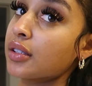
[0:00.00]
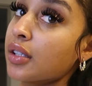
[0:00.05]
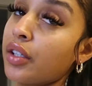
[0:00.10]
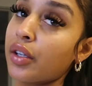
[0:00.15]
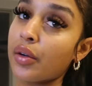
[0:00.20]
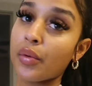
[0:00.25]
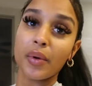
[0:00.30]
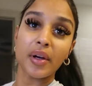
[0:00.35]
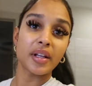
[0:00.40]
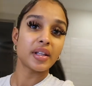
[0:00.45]

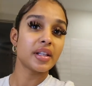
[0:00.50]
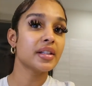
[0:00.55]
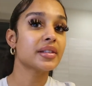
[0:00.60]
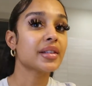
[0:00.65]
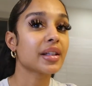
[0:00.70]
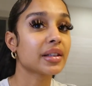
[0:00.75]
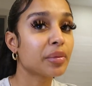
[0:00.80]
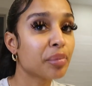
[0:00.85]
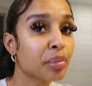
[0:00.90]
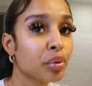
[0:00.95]
You can wear
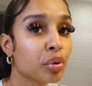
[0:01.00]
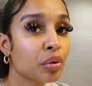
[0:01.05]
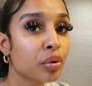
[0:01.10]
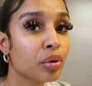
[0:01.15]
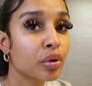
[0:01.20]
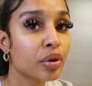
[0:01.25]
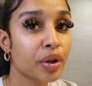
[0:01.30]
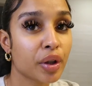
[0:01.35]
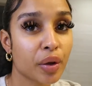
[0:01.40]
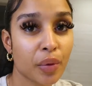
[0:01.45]
these at the
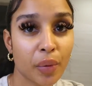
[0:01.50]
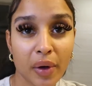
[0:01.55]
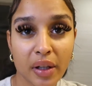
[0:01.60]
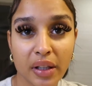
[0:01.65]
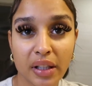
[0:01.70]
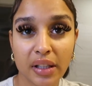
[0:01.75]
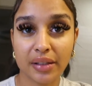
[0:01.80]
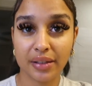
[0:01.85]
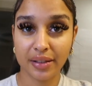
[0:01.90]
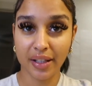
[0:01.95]
pool, you can wear
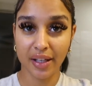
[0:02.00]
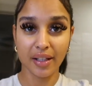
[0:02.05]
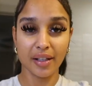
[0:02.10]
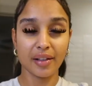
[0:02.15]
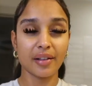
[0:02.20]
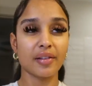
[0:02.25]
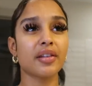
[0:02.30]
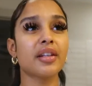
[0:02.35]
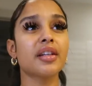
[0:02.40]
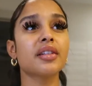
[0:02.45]
these
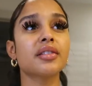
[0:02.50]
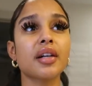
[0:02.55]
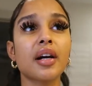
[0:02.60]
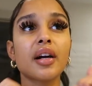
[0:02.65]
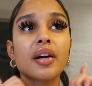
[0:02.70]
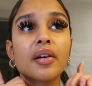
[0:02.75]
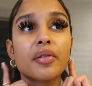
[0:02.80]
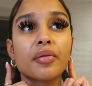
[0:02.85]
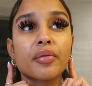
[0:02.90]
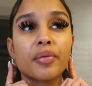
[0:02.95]
day These
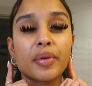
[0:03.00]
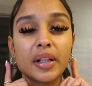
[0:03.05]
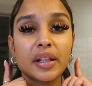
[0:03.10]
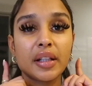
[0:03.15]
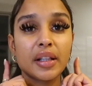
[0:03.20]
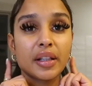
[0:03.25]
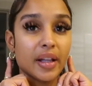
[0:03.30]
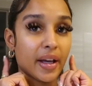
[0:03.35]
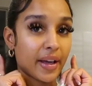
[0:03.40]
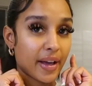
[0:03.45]
are
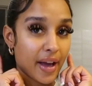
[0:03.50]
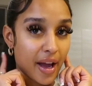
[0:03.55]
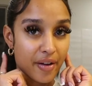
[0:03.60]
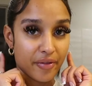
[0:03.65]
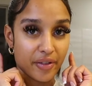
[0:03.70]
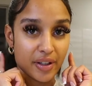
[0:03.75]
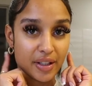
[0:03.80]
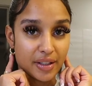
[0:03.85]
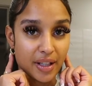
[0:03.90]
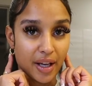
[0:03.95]
really like
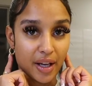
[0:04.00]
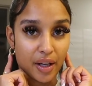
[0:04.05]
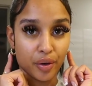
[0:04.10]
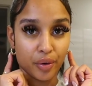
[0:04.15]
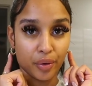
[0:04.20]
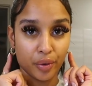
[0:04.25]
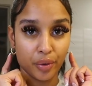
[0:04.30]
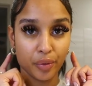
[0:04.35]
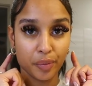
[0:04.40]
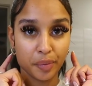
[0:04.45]
everyday
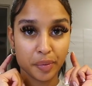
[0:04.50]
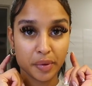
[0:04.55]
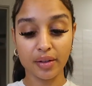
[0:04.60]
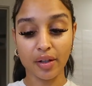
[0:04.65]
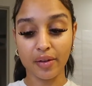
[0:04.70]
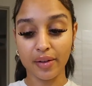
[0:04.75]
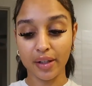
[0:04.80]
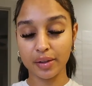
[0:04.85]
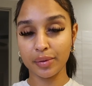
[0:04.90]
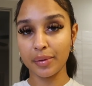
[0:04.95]
hoops,
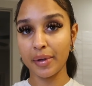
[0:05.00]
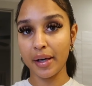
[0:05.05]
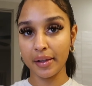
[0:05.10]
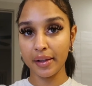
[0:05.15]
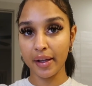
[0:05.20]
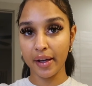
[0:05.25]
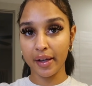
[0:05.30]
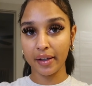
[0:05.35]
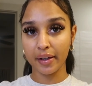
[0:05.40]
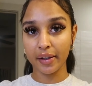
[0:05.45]
so that's what I
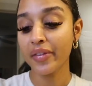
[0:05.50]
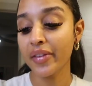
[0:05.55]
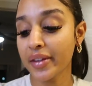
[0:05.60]
like.